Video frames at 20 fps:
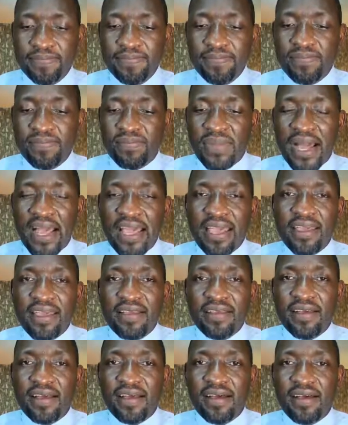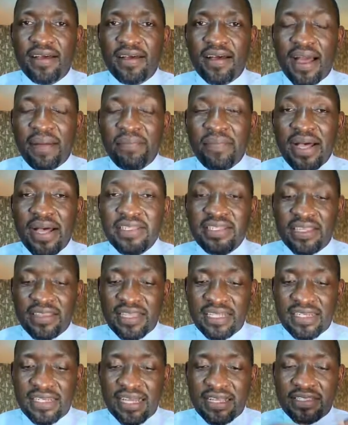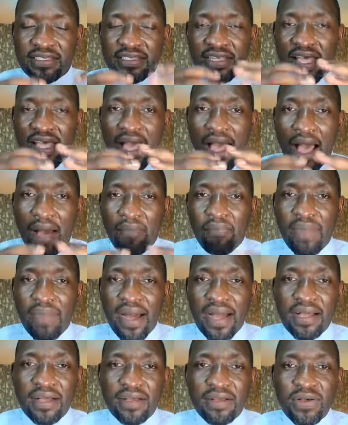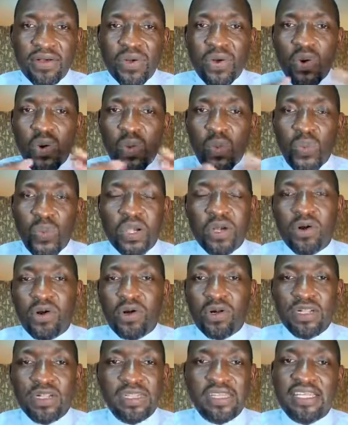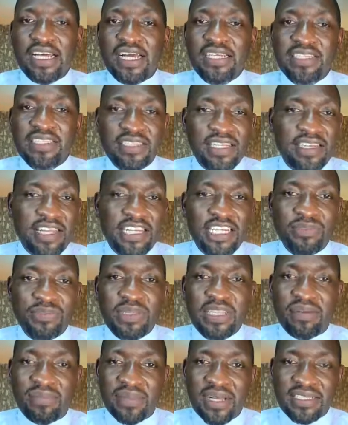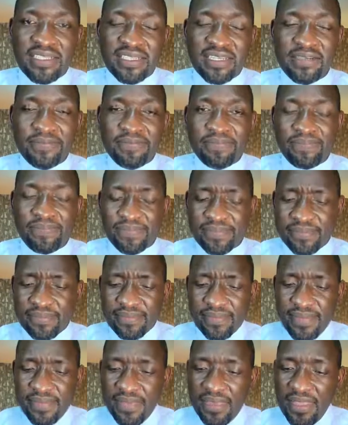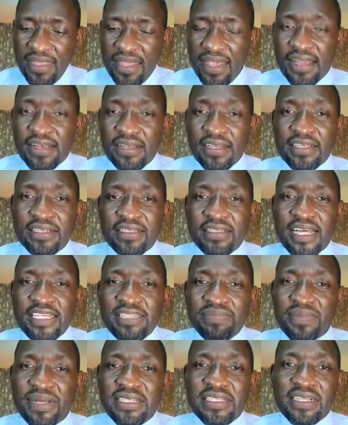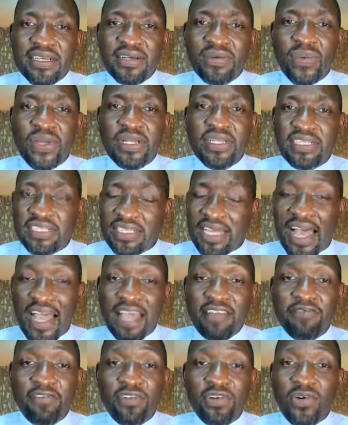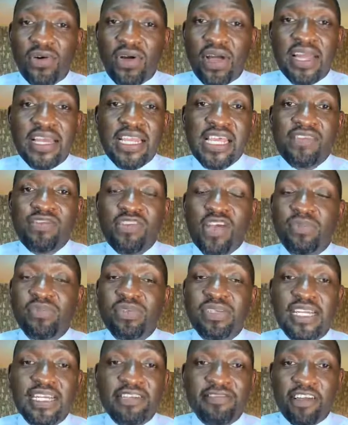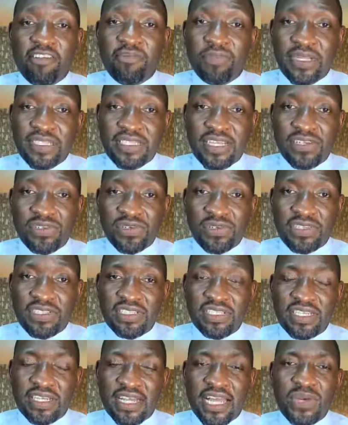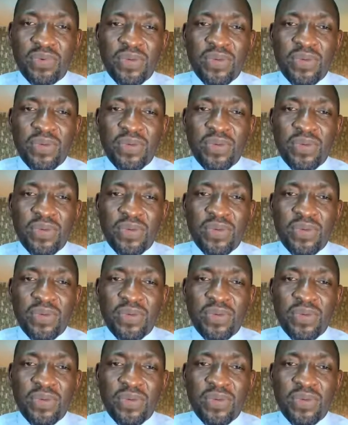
by a mask that has a bag. We call that the non-rebreather mask. And that mask, when it's high flow, can give you up to 95% oxygen. And